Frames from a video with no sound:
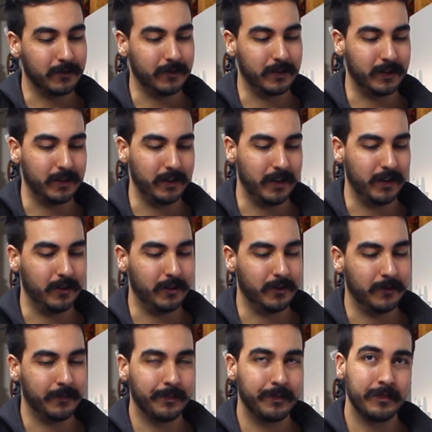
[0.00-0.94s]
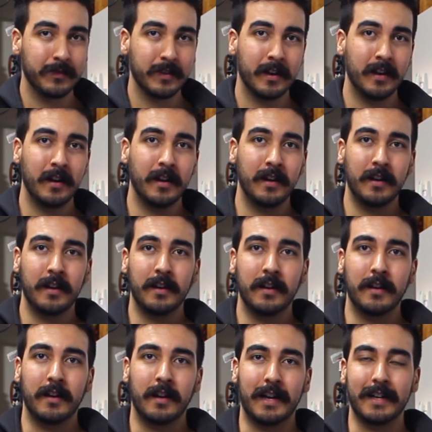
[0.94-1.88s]
fit together,
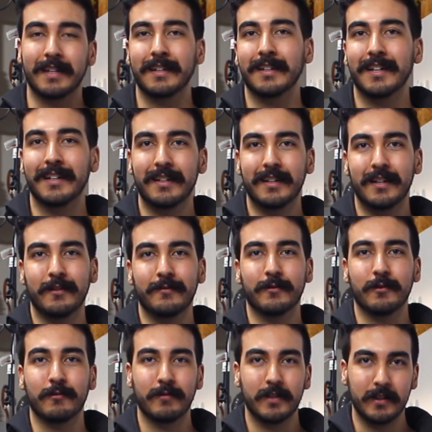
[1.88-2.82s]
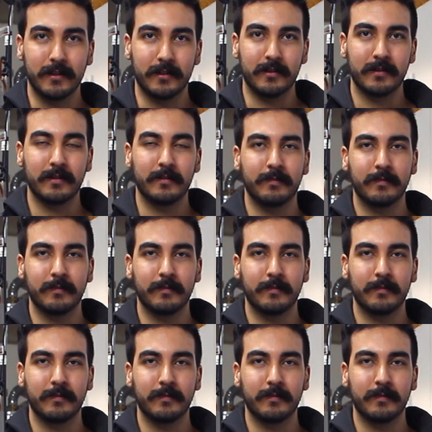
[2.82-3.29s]
I can cut it out for real.